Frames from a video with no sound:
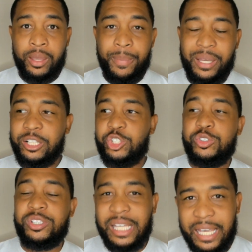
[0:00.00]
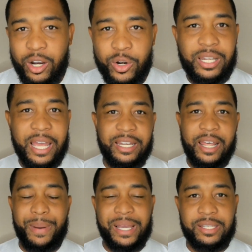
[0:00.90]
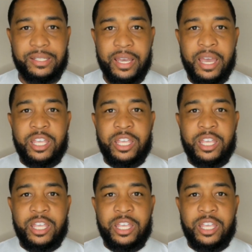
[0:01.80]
Because you see it on a day-to-day basis.